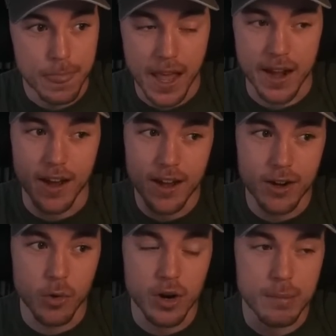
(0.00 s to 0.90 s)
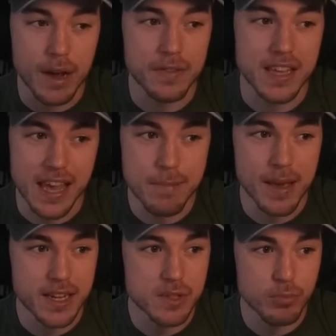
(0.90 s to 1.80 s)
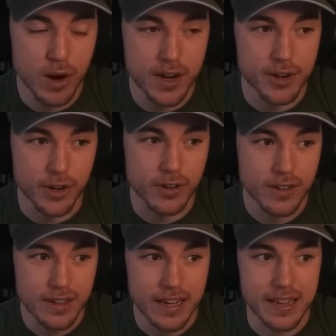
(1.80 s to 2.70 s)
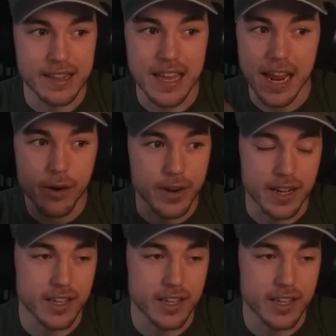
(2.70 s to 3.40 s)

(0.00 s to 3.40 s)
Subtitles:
And uh-oh, what about the apex predator in the area?